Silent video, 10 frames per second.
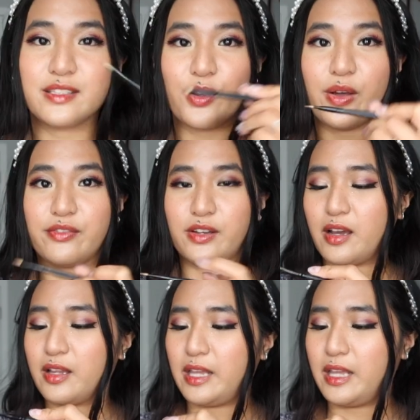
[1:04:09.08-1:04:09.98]
so I've
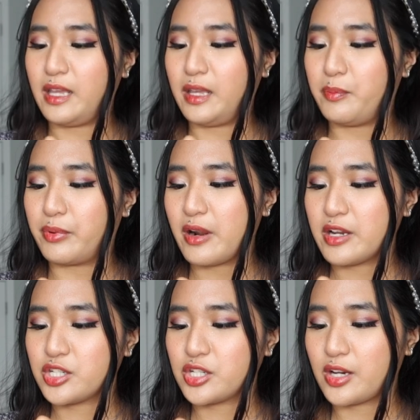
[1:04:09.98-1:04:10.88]
got a
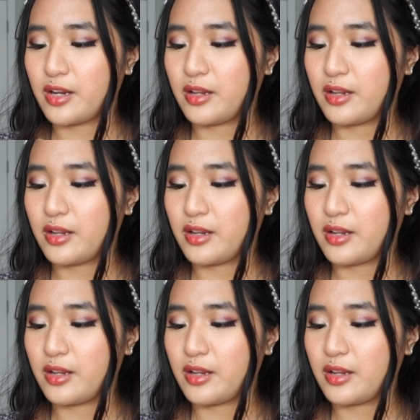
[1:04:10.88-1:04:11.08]
brush.